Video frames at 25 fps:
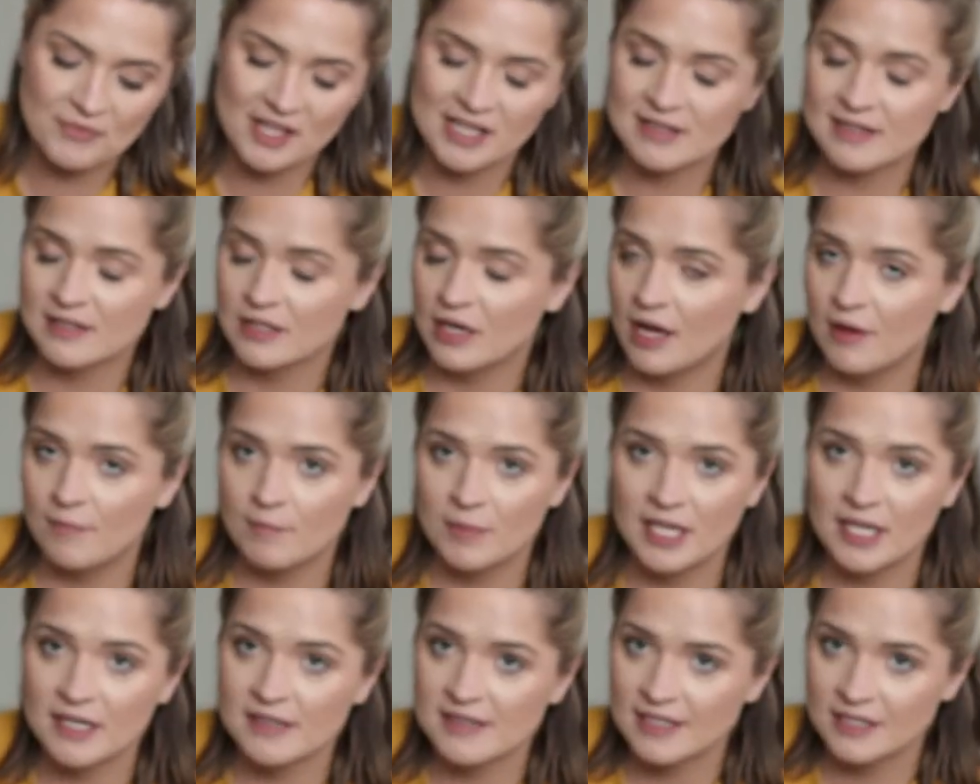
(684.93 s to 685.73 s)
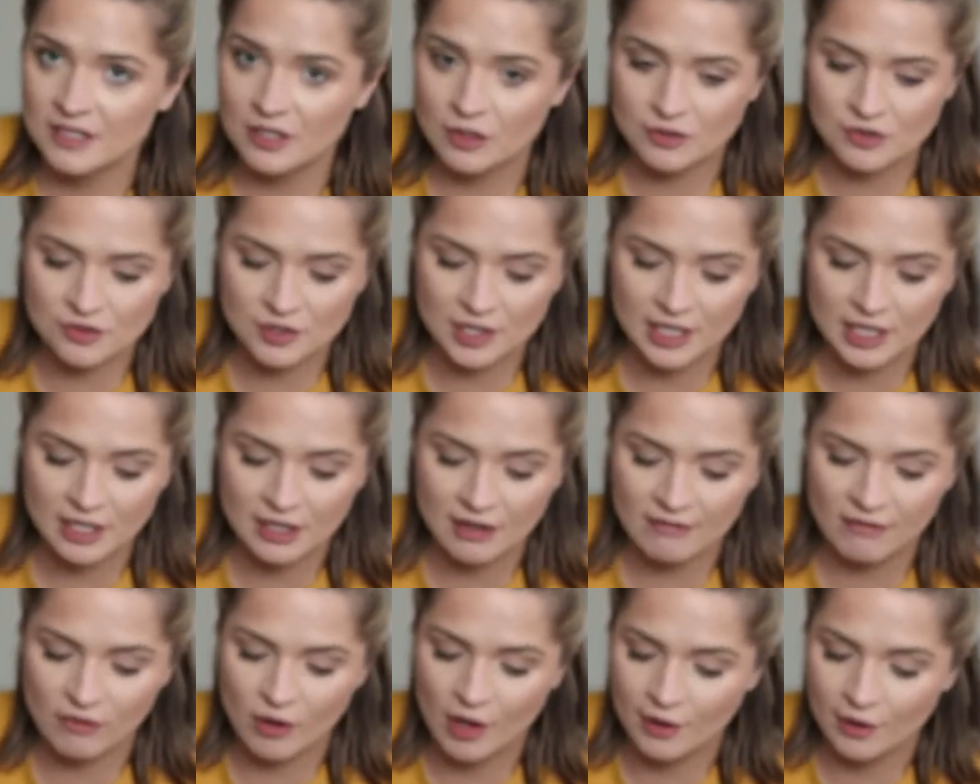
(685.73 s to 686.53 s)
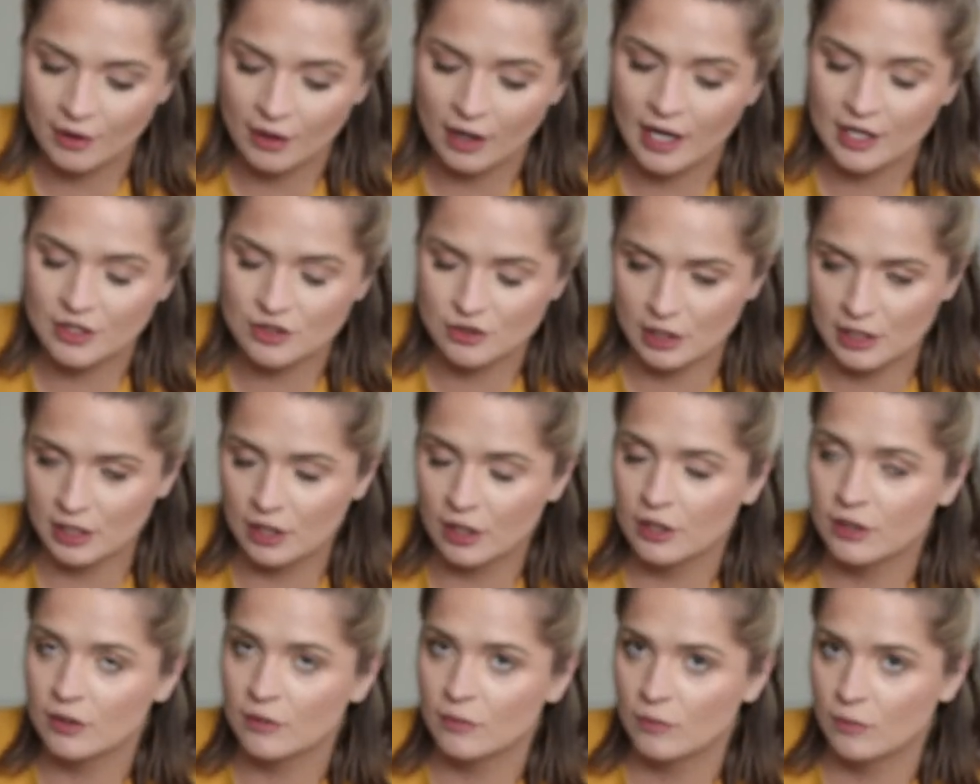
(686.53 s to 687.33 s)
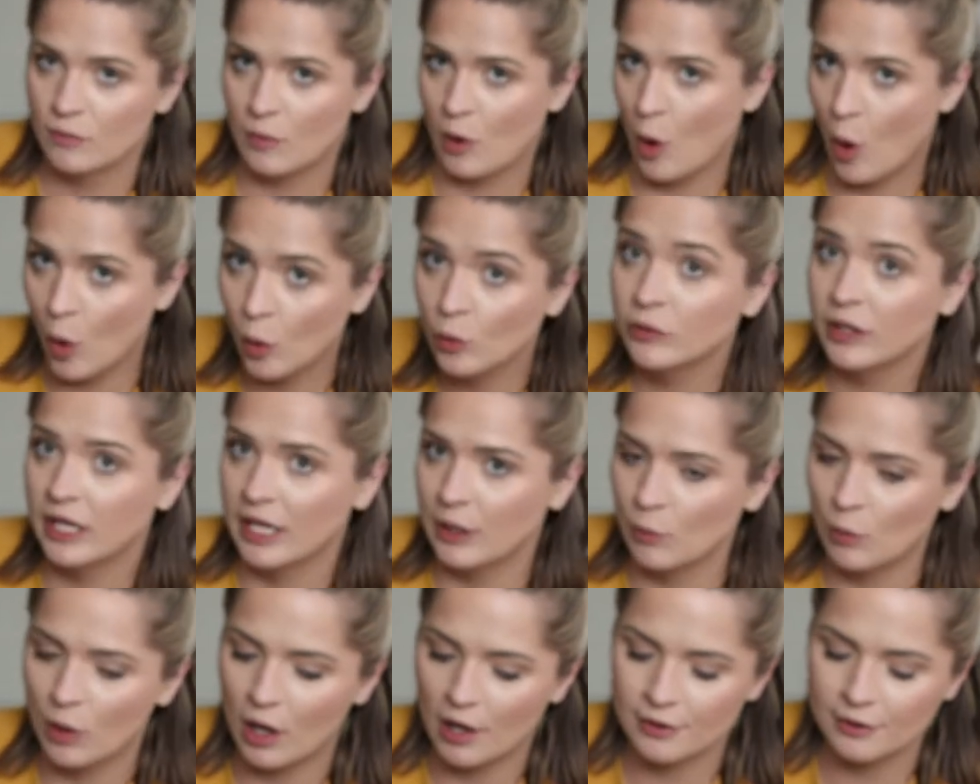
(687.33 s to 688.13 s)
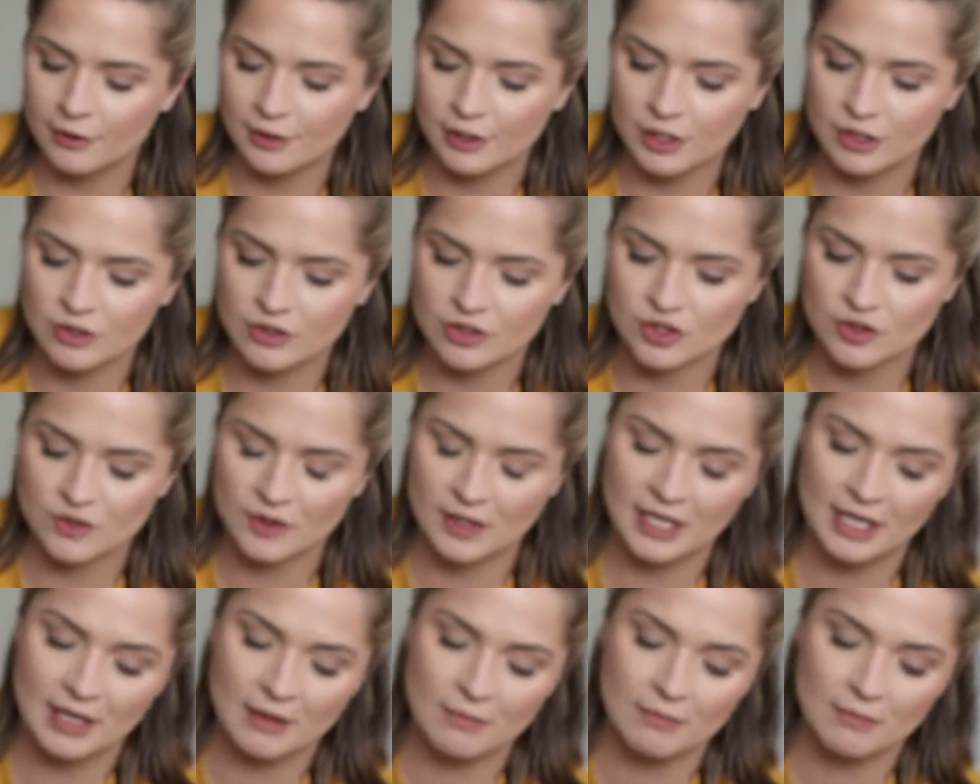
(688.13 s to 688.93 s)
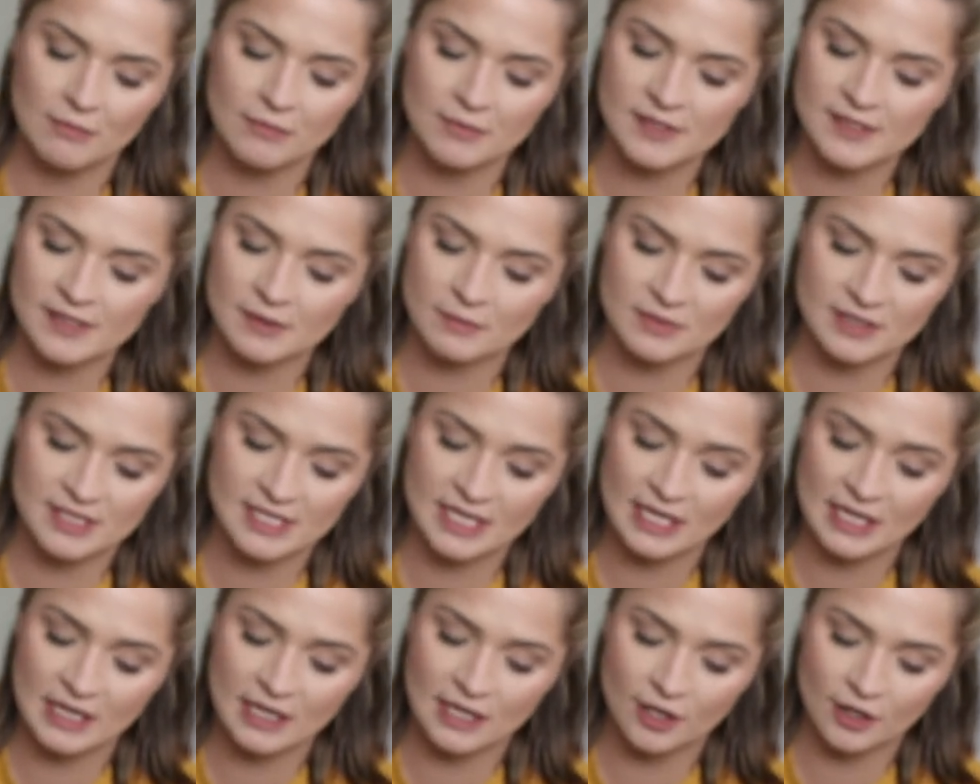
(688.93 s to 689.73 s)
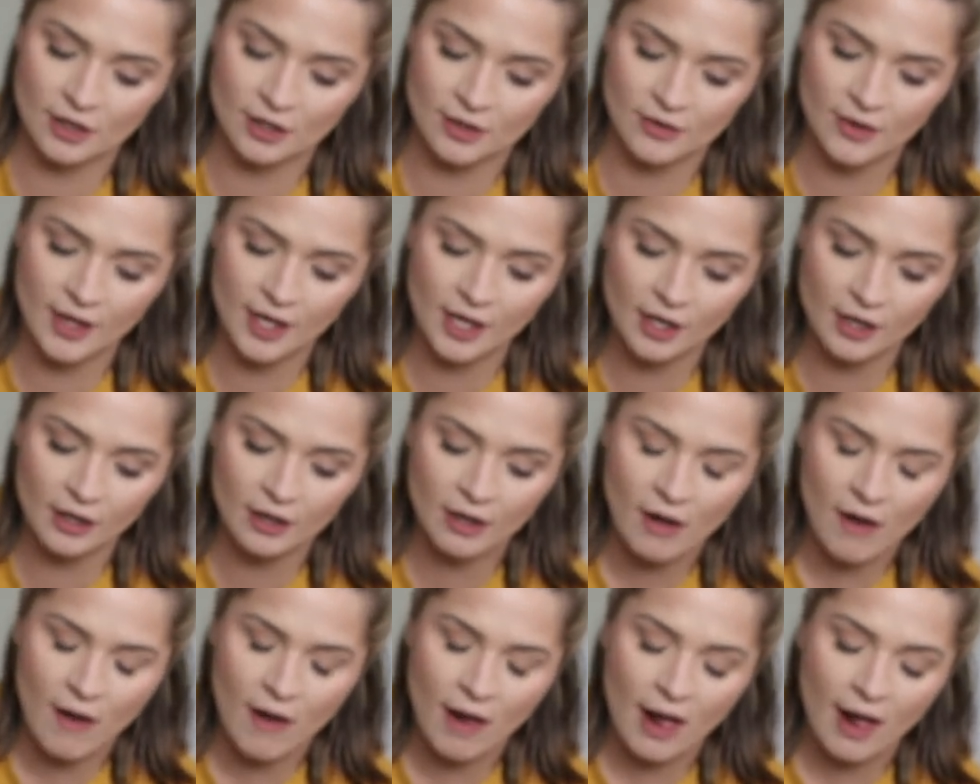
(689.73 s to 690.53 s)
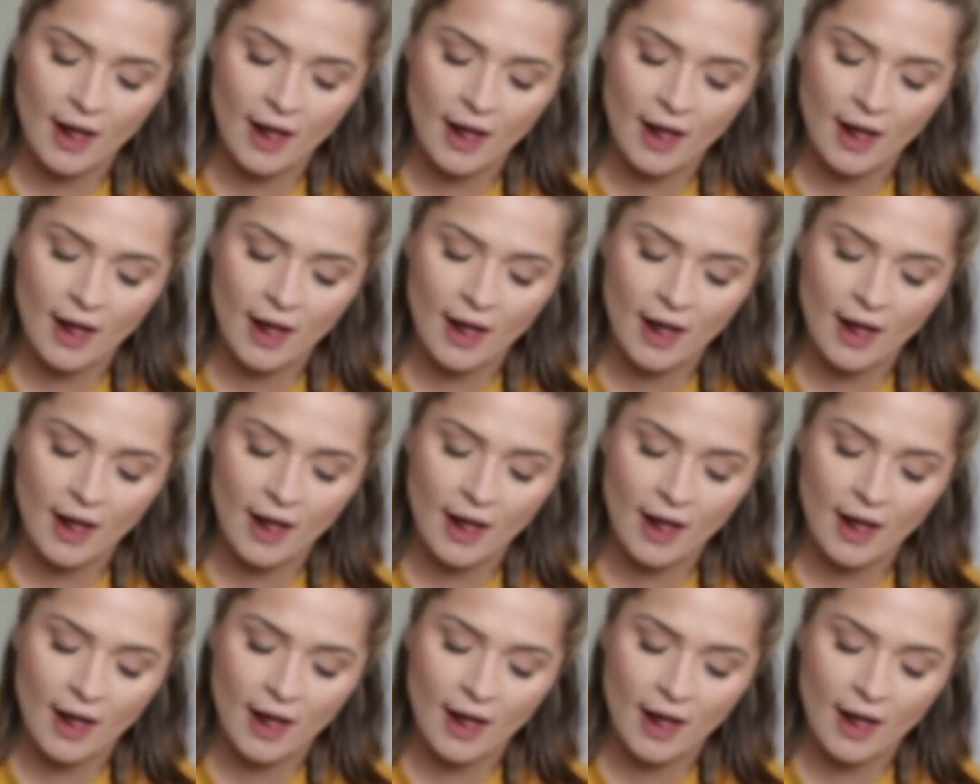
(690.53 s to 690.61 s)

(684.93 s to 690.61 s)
It's not because I don't drink enough water. I drink only water usually and some tea here and there.